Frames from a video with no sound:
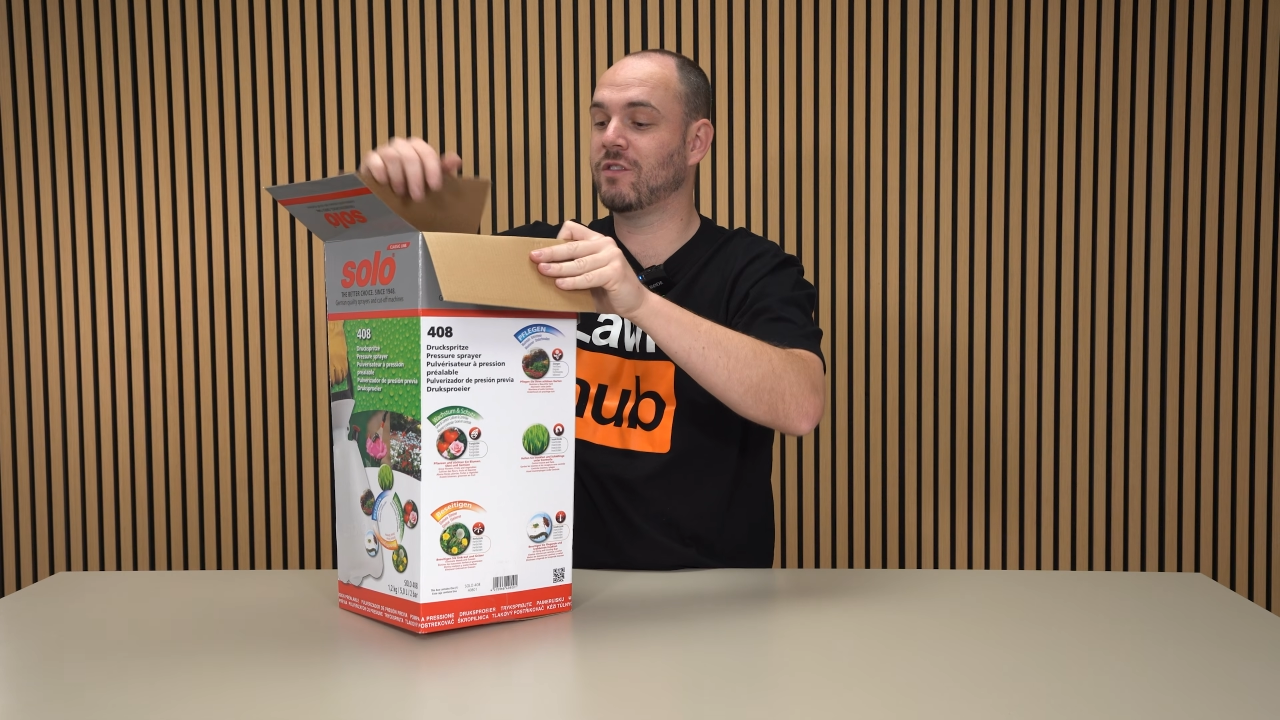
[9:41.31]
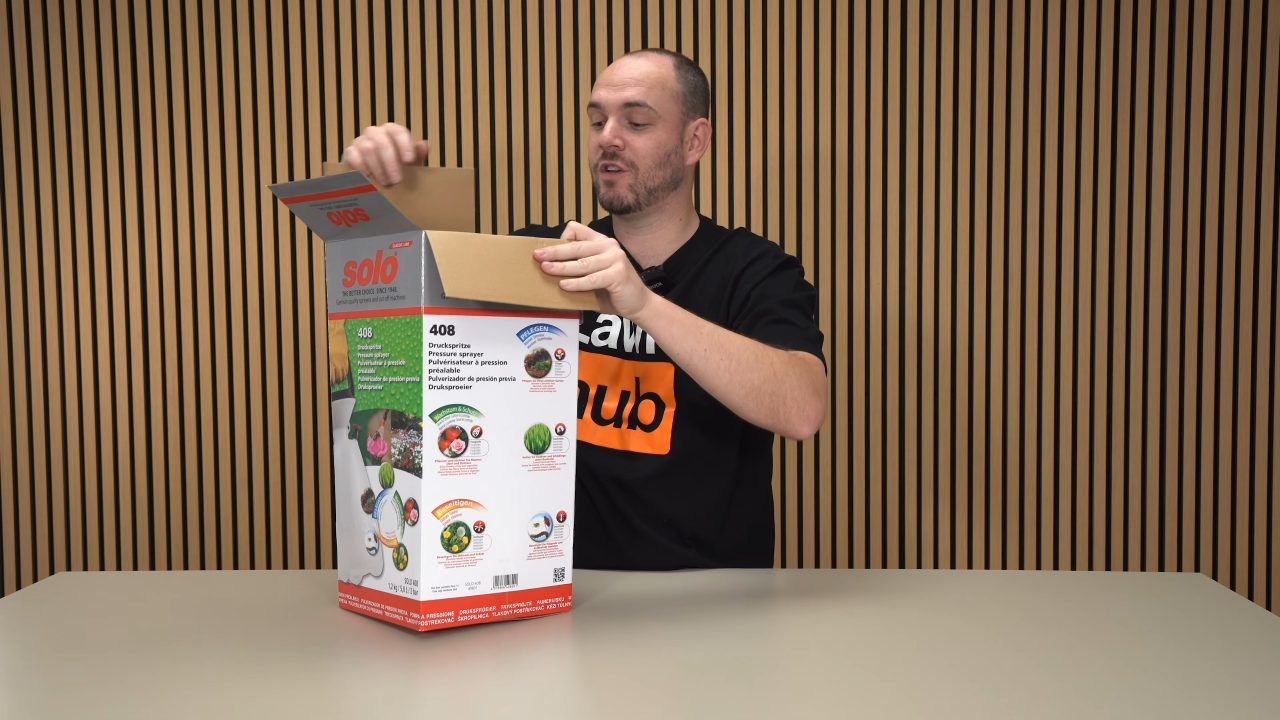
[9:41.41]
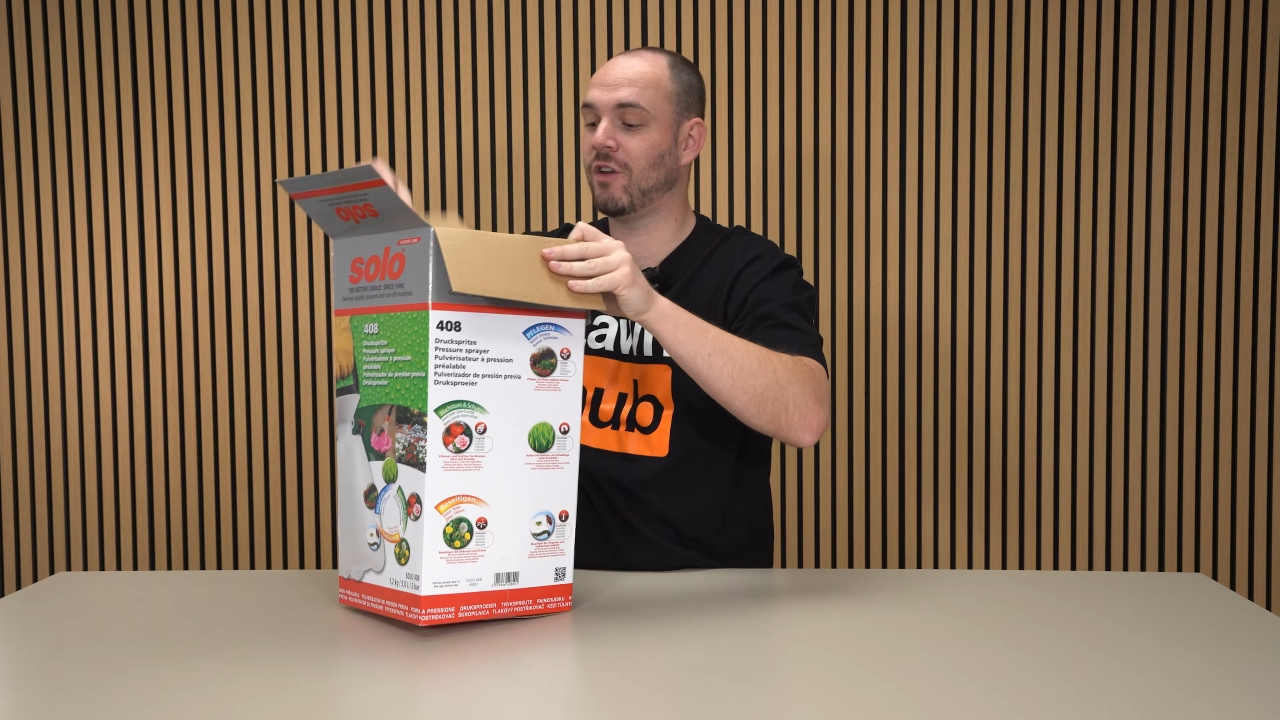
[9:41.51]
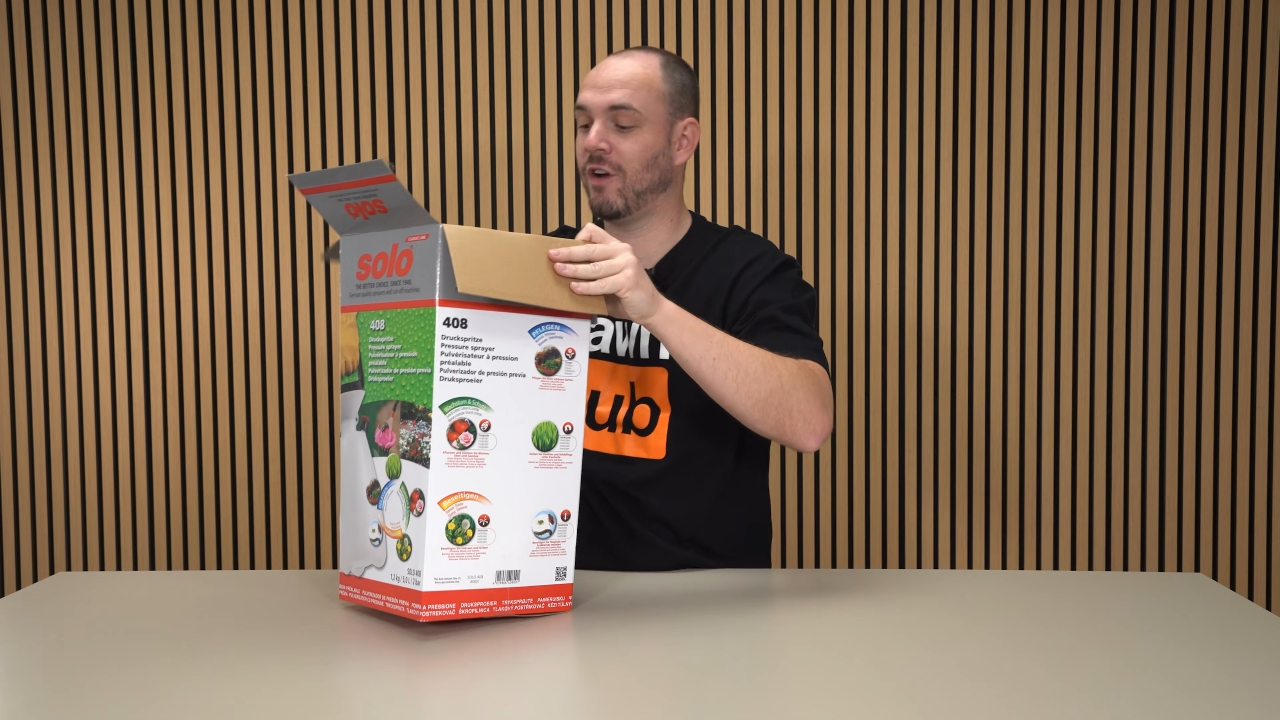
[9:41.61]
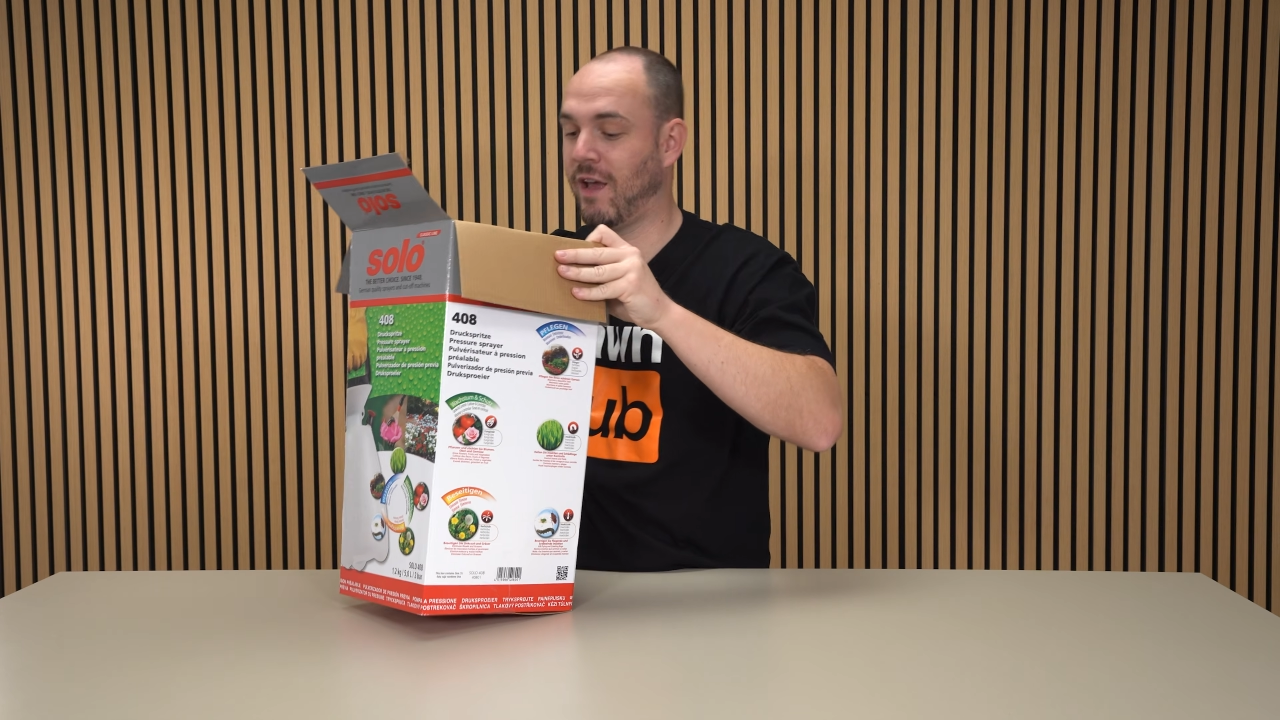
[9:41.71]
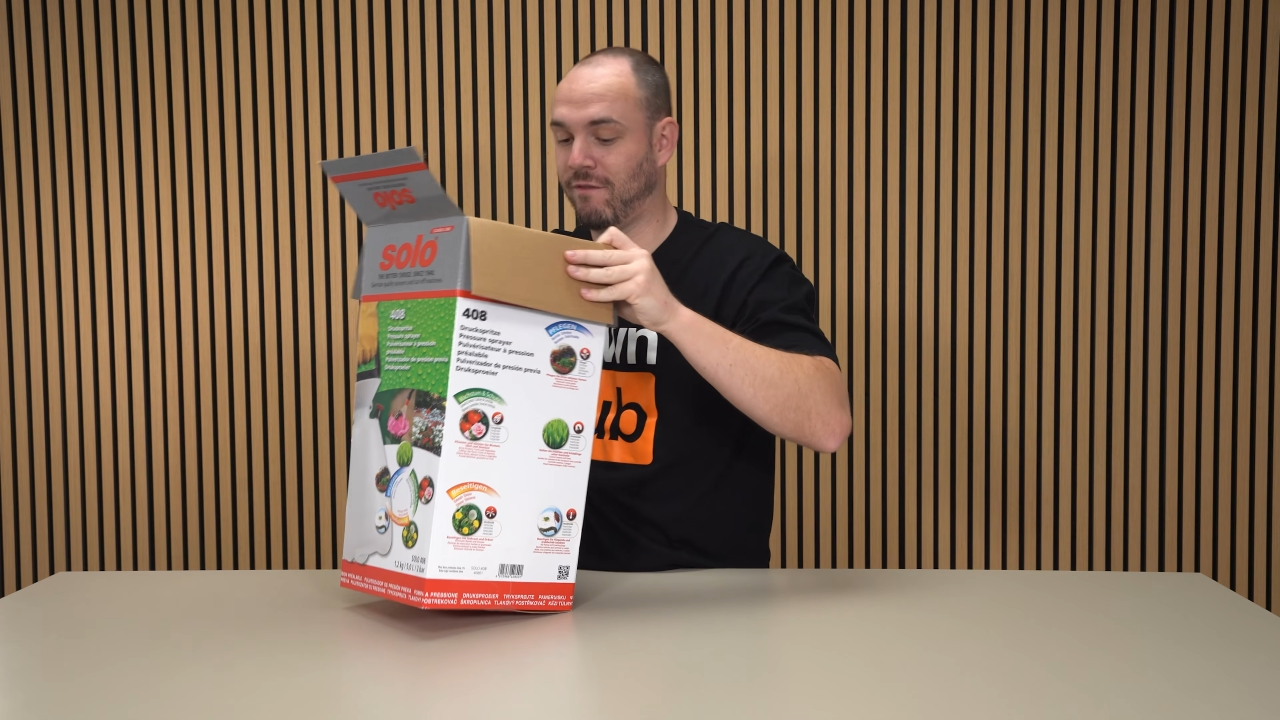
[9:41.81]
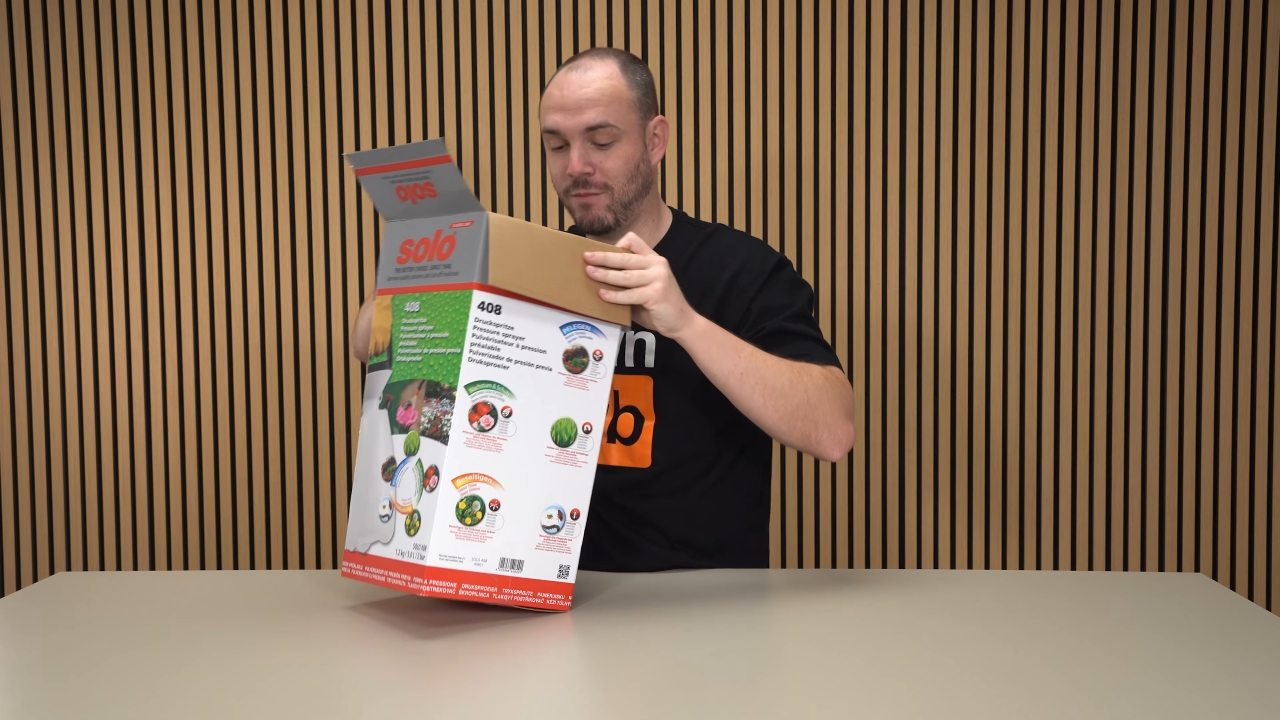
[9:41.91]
so you don't have